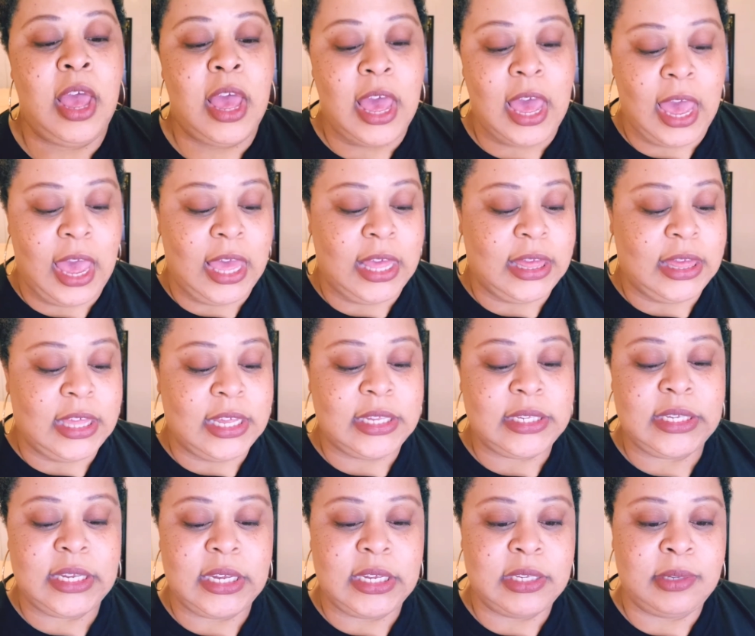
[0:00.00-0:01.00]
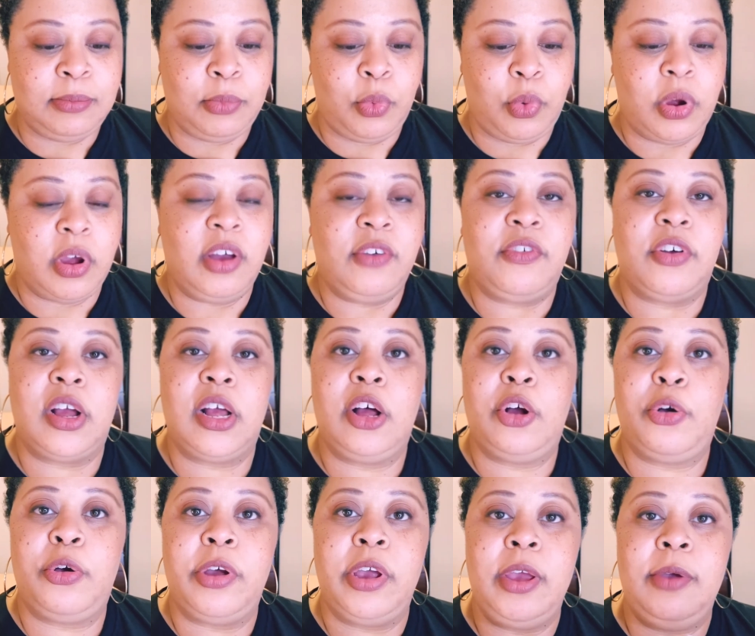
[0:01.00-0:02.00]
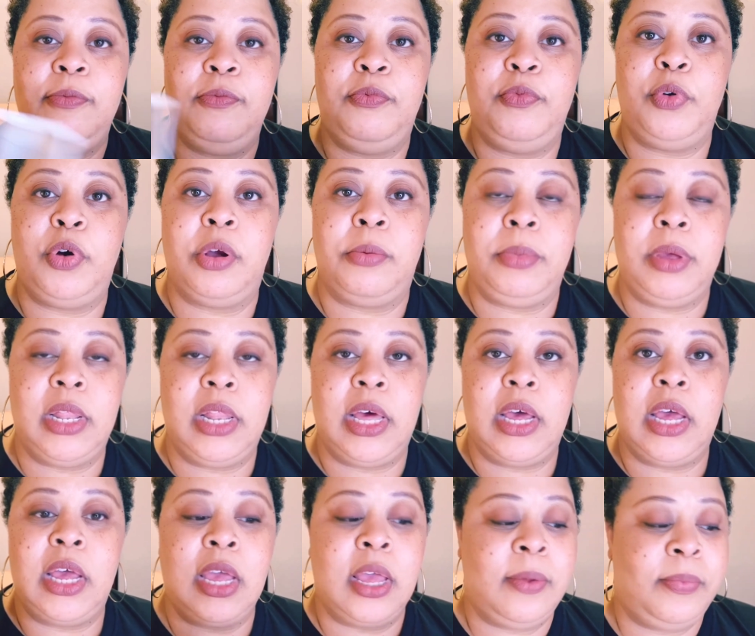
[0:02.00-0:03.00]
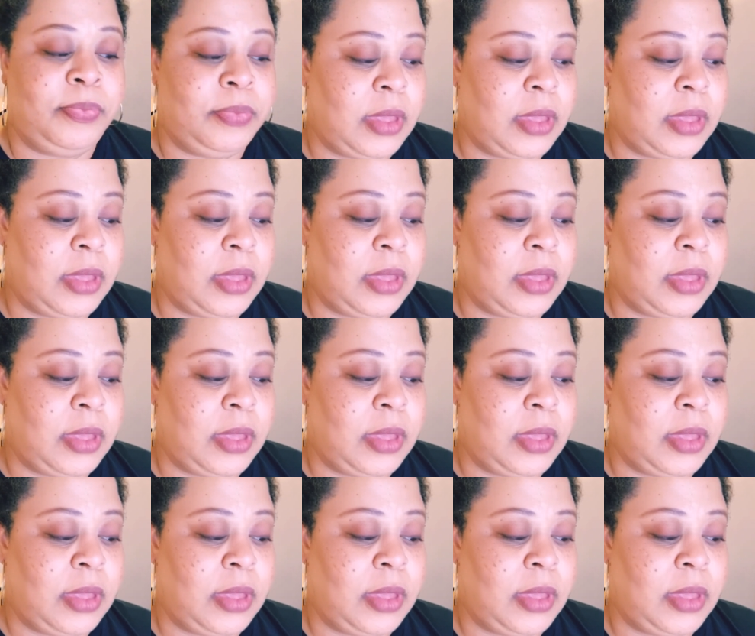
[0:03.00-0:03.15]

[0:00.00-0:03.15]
And this is more of a cream formula.